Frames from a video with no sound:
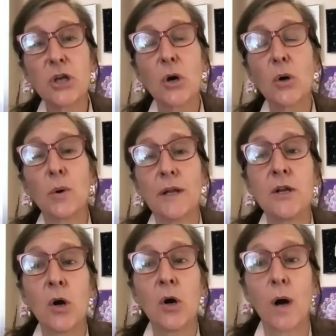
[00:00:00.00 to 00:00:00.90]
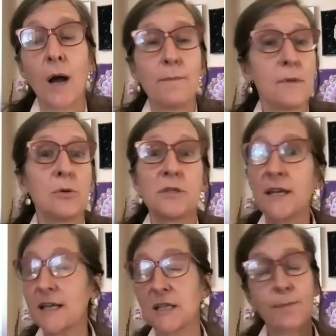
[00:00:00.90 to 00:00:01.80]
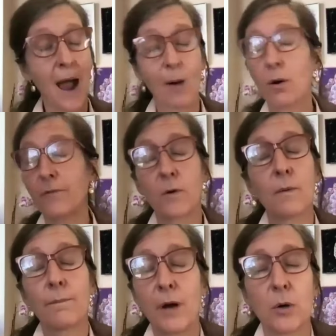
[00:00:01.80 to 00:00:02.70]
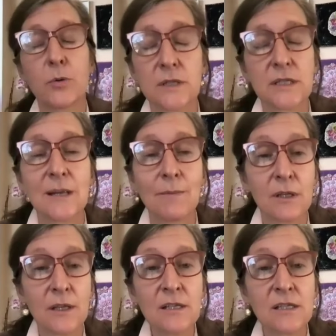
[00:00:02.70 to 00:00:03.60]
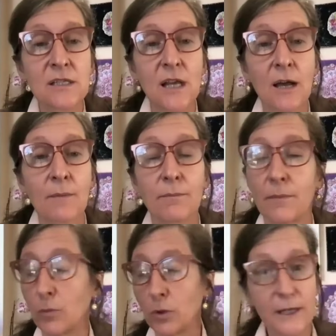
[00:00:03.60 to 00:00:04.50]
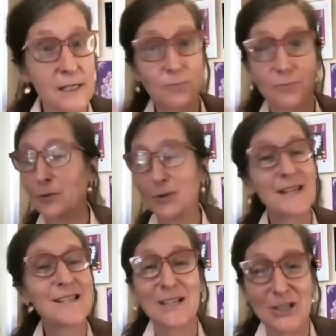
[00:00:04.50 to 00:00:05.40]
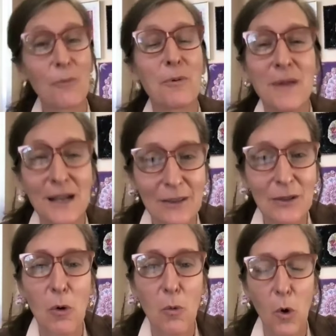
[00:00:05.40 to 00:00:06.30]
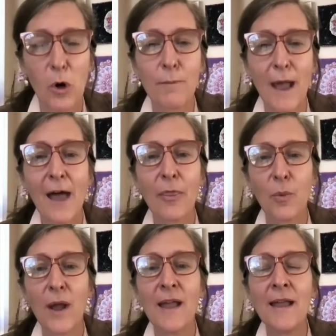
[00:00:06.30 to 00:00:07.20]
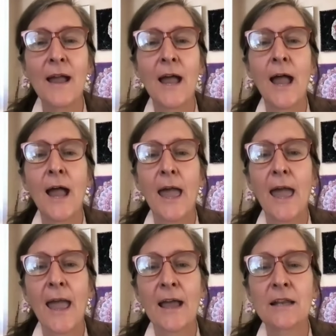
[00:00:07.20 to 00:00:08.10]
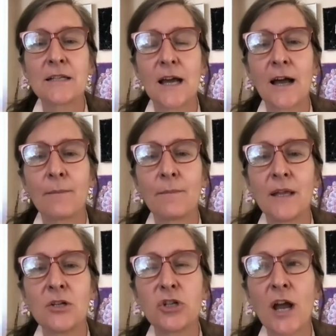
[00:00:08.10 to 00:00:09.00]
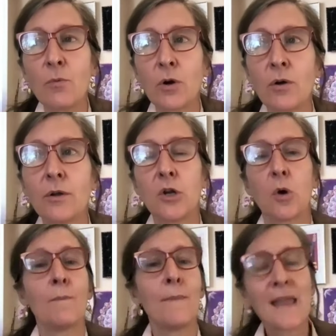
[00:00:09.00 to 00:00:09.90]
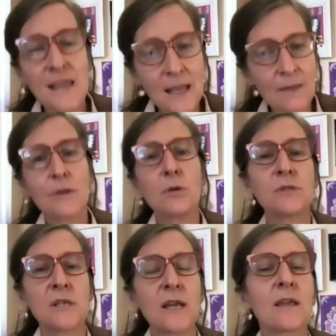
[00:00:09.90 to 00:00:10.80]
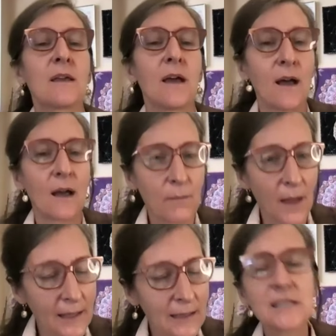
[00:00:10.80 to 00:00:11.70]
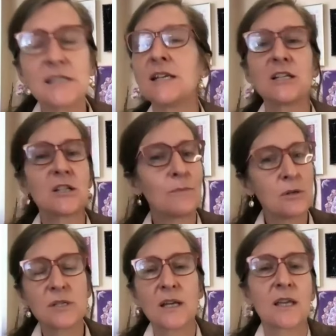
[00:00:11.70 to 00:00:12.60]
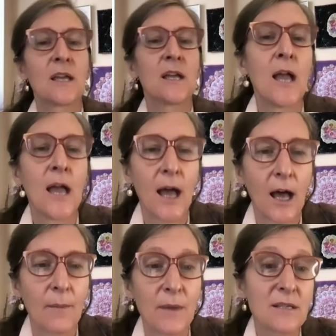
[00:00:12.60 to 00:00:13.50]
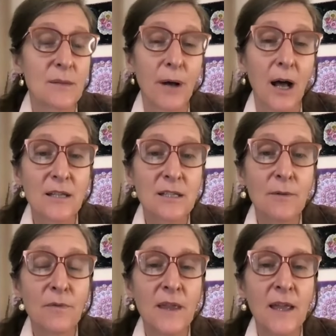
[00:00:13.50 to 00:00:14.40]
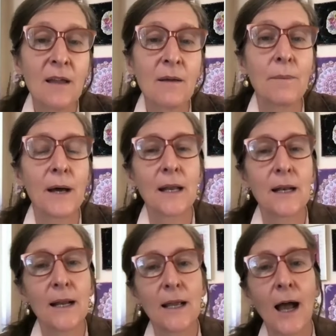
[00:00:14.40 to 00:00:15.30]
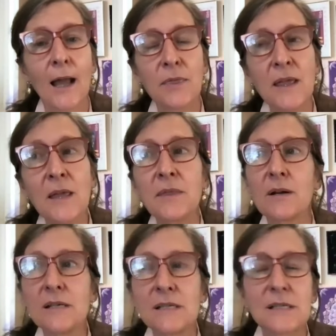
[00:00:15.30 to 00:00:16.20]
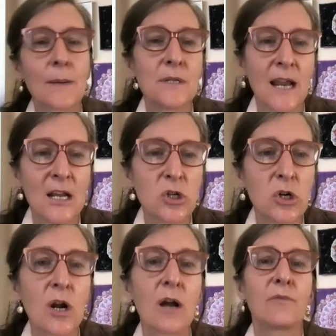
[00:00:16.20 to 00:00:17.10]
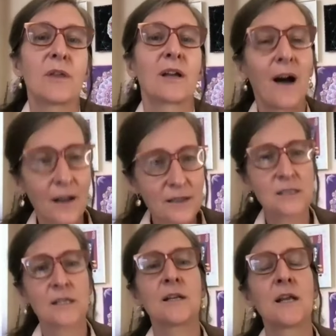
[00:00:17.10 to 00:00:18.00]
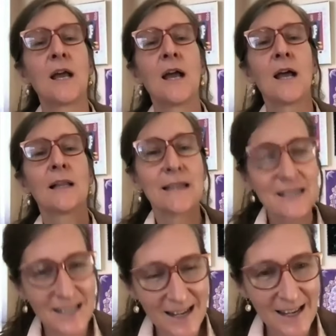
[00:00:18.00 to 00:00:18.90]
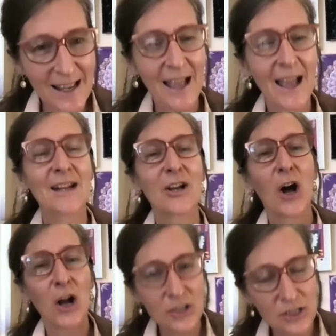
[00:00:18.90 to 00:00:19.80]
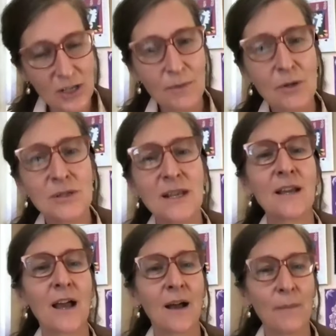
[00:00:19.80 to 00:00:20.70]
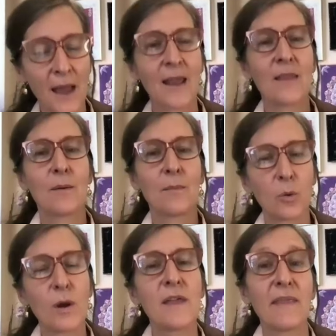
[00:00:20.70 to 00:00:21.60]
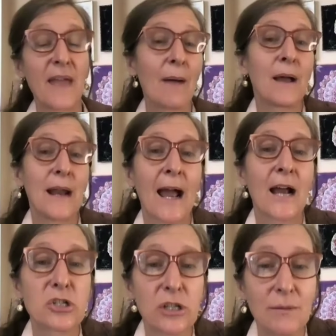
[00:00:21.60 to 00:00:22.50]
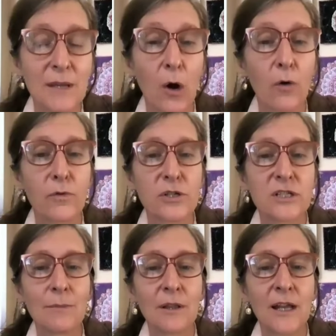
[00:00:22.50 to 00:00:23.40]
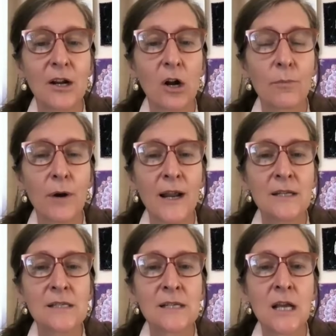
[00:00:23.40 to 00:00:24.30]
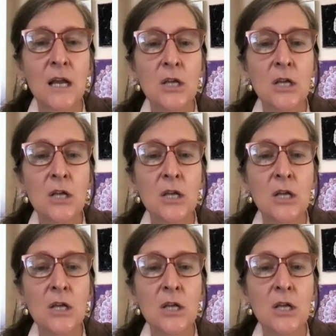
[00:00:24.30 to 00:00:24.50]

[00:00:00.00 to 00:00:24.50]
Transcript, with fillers: so you know, a music is a powerful, potent stimulus. Um, release releases dopamine in the reward pathway, and um, in general, you know, making music um, and listening to music um, is a positive thing, but I think there is some danger of the constant listening and constant music um, and, and the, the, way that that might actually be overstimulating our brains.